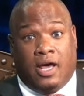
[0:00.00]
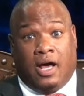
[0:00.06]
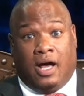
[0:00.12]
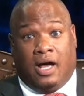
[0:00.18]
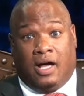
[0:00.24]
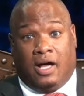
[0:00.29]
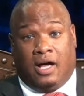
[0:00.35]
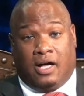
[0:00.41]

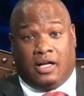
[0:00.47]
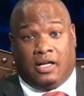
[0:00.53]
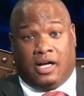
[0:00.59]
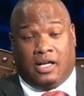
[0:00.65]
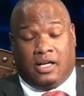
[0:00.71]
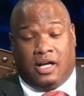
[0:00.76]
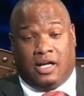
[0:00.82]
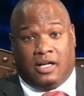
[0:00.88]

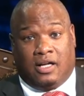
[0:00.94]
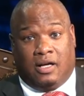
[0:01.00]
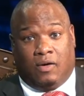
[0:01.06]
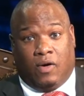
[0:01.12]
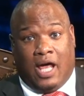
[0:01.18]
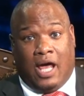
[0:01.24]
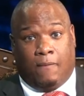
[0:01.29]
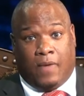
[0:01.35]

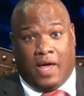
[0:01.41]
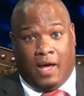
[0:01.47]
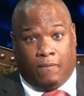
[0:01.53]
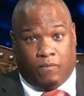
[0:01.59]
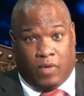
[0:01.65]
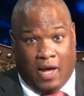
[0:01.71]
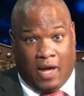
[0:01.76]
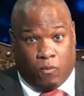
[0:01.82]

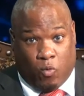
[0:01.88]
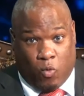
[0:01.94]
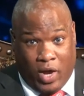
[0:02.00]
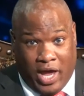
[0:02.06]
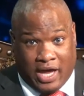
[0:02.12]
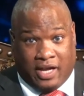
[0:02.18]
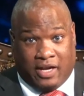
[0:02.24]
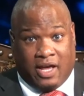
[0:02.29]

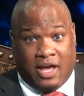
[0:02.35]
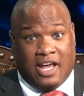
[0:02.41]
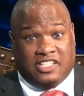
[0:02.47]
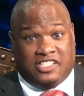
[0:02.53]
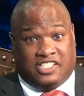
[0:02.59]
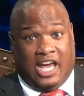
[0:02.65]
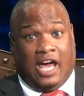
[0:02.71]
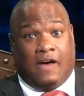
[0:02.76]

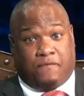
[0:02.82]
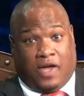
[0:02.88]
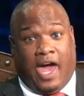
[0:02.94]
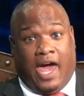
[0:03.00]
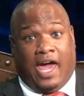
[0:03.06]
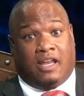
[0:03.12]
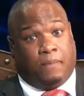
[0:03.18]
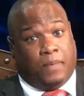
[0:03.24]

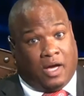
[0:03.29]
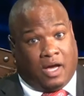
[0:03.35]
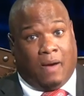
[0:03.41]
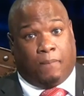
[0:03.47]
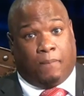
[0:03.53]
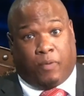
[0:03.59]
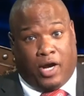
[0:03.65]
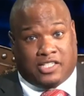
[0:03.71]
JFK to
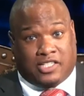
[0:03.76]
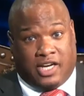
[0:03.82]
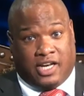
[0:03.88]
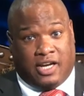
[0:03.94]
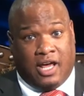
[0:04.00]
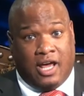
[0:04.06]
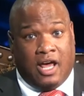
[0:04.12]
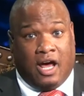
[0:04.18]
become
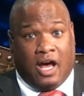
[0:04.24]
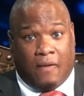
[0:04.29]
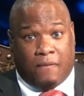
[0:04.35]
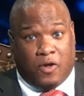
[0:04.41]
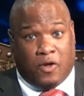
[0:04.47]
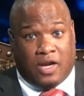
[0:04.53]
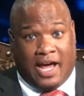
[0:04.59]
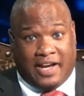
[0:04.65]
president of
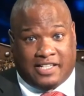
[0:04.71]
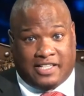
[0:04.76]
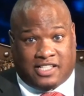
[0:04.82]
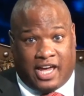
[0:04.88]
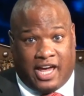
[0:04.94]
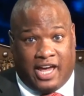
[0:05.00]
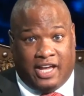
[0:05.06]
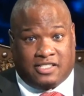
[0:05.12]
the United
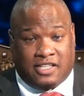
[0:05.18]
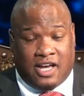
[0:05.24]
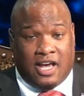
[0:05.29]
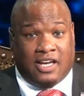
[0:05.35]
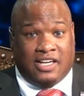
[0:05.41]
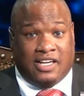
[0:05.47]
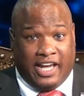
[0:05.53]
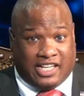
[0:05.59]
States.
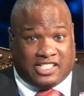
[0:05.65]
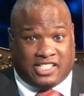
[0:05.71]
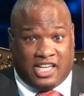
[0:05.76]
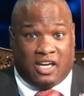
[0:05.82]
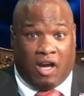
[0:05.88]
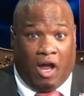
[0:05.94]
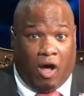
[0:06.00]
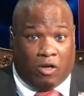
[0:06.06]

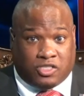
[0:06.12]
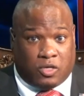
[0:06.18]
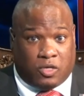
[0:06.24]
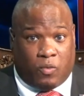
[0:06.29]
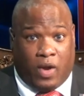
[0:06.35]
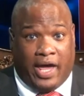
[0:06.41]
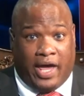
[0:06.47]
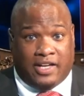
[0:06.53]
Nixon lost the
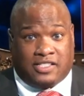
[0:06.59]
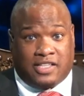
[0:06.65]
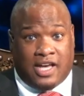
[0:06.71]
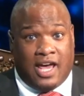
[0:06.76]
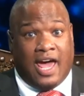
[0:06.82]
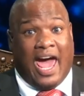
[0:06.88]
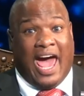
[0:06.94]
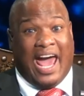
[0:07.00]
race.
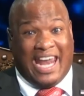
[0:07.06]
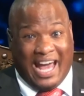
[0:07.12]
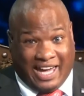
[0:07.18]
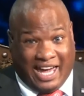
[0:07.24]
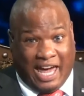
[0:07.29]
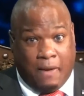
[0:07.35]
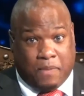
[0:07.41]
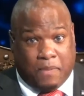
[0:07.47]
And now
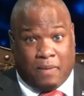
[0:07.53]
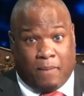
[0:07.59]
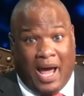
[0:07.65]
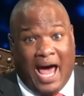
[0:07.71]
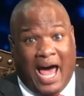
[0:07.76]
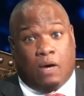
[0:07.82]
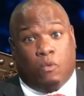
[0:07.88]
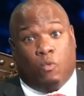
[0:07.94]
keep in
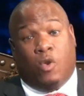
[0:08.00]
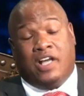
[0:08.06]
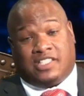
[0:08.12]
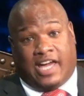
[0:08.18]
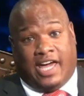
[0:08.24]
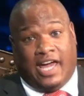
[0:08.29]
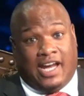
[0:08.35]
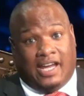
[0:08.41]
mind, once
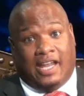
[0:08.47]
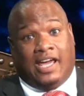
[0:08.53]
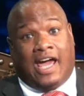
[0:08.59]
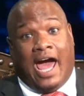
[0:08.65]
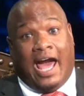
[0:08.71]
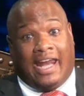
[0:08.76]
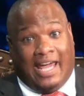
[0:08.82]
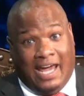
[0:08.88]
Kennedy
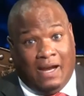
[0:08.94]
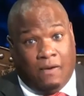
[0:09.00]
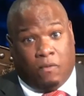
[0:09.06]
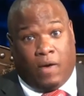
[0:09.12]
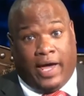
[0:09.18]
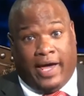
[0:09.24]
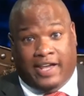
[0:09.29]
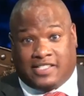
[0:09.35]
got in
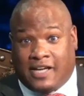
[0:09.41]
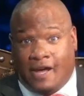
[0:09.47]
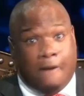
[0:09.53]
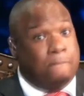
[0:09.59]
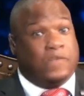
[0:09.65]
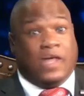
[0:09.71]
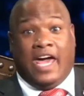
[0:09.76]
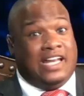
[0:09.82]
race,
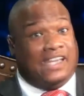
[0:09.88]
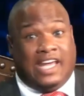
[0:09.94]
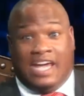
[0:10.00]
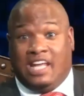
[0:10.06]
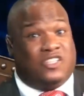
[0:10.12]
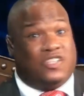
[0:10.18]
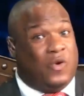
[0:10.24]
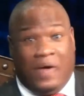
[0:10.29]
he
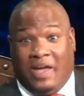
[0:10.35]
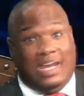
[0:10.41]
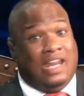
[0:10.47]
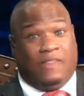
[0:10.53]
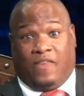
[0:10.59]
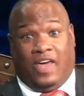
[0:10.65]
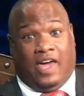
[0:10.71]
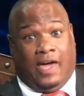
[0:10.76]
didn't do
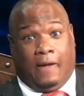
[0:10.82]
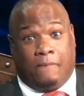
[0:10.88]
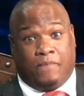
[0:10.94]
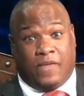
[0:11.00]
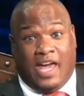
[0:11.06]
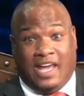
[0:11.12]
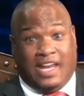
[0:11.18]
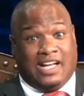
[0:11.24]
anything.
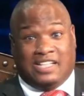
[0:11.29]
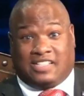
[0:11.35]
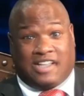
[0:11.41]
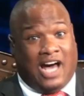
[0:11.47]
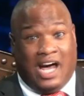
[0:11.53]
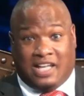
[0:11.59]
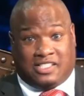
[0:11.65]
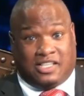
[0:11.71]
He didn't
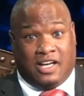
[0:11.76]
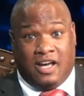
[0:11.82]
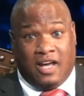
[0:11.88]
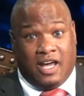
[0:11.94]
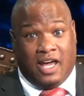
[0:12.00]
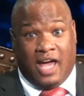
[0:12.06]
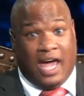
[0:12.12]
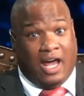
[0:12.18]
touch
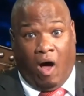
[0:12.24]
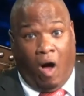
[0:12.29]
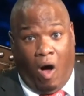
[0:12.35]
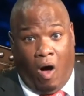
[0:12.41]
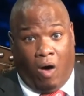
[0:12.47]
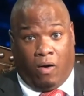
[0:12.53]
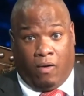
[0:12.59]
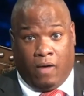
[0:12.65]
at
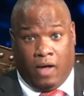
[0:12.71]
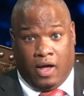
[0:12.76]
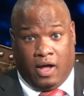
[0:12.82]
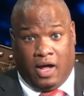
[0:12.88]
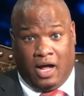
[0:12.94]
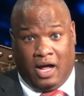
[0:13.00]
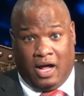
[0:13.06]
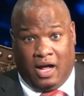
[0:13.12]
all,
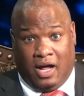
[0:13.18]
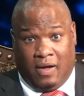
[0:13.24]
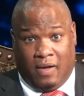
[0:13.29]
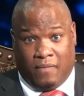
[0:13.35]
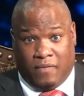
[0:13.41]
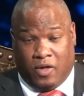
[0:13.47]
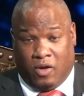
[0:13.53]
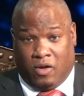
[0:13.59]

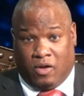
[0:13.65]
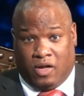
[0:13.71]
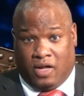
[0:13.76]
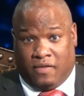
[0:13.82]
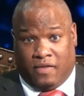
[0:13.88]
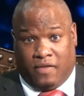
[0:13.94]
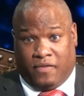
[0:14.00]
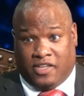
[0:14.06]

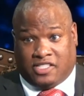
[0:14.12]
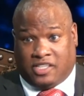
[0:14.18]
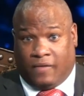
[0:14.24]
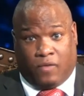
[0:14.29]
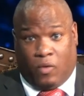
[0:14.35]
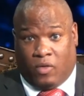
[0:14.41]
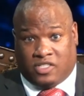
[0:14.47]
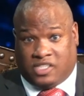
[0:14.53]
the
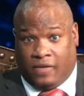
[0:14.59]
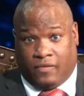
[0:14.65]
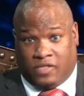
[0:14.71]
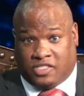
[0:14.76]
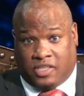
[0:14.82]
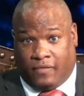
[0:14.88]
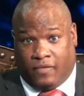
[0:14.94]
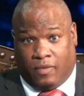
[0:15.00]

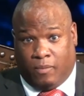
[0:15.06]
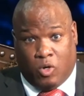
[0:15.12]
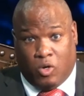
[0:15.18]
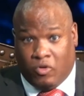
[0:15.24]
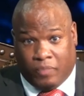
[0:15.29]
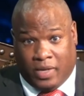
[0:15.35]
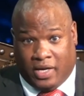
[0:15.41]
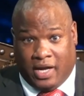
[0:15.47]
civil
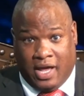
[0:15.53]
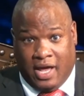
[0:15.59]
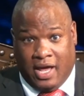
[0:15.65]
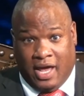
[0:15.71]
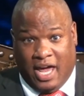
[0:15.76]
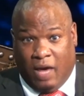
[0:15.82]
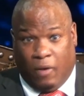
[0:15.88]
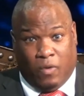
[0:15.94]
movement.
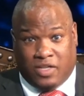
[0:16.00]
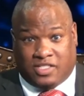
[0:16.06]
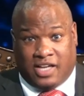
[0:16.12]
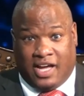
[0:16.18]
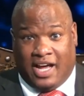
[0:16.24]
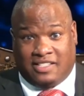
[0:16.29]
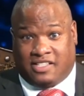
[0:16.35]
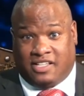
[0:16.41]
It was
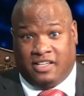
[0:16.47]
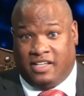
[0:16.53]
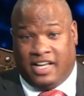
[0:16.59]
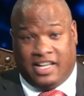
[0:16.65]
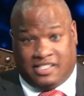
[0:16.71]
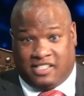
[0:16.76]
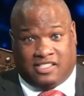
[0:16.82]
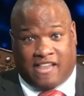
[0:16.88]
until
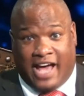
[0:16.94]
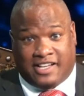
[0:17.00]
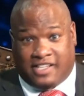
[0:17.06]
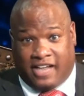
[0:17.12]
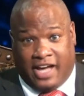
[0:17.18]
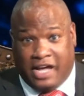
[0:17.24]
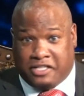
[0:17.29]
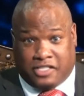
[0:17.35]
his
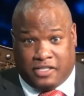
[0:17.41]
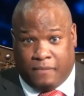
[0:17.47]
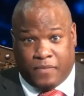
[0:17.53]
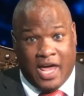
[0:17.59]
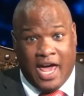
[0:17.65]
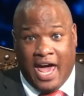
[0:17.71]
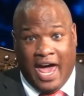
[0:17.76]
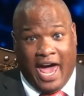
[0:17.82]
assassination
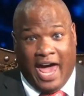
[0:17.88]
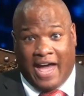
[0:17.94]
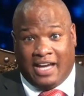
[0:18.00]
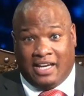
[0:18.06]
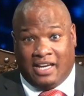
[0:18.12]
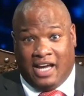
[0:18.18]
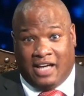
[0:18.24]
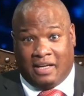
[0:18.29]

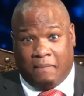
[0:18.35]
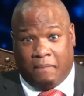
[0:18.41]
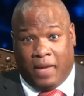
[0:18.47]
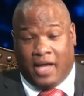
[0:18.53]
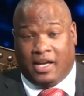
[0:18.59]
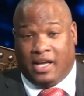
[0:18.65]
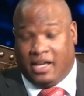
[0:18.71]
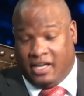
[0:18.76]
and London.
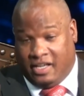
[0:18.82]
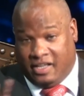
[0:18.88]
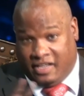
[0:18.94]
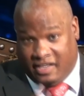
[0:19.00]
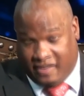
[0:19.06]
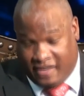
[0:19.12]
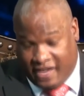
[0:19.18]
And